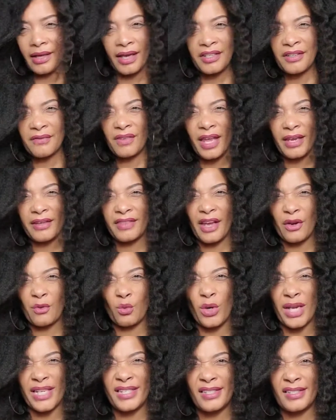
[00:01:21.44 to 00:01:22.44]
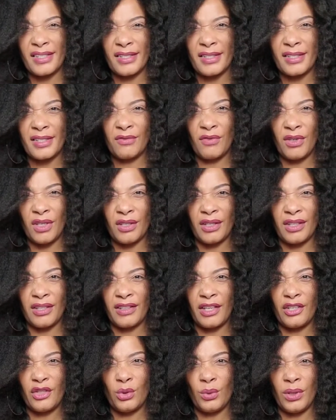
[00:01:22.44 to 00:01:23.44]
Kind of like that restless
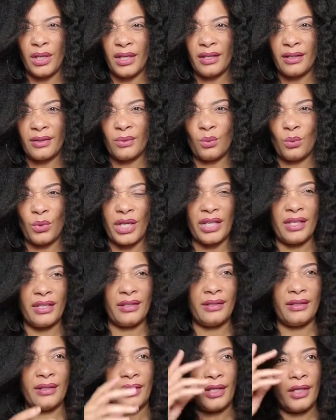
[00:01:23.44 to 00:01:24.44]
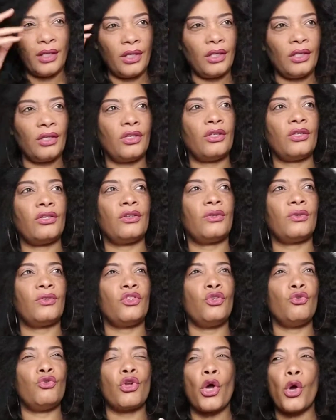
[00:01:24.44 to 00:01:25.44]
feeling that you get when
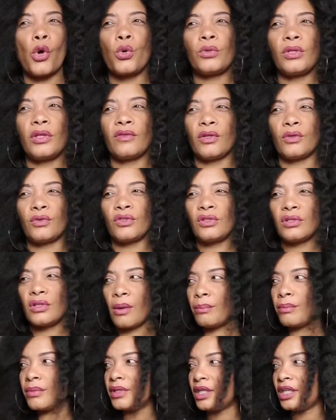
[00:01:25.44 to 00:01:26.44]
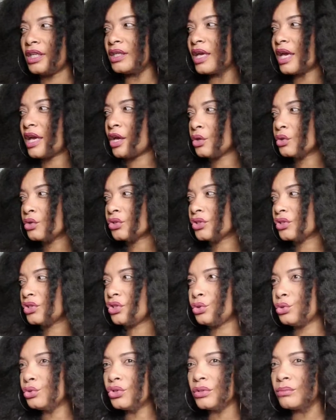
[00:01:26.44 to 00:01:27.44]
you know that there's something
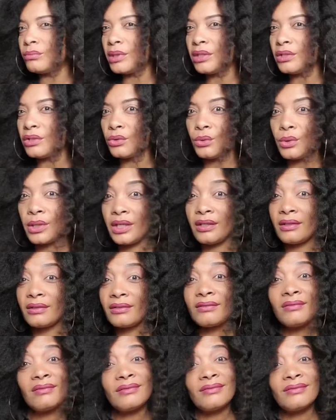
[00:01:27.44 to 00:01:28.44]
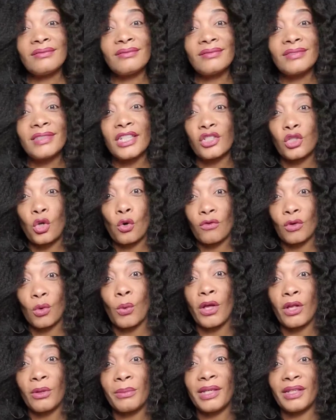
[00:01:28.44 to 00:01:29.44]
else you should be doing. It's
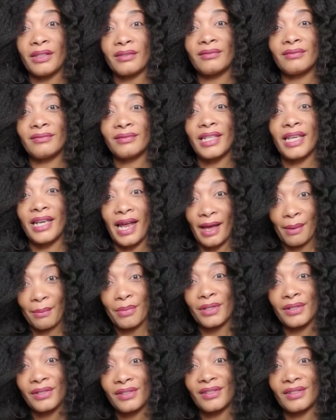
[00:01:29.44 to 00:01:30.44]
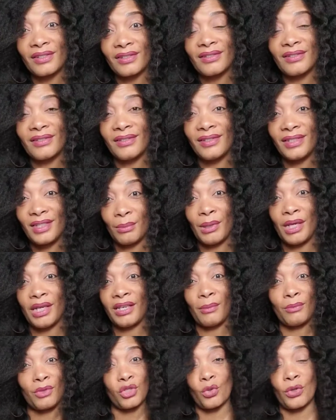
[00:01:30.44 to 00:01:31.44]
overwhelming. It happens to
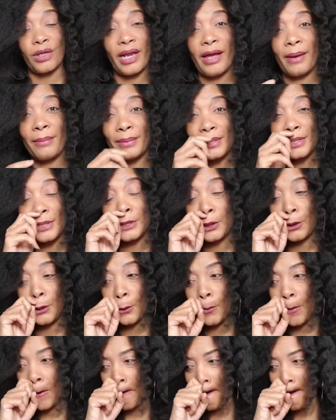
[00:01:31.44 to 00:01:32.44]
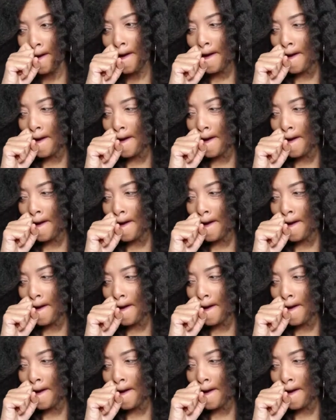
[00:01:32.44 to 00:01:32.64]
me. I'm sure it happens to you.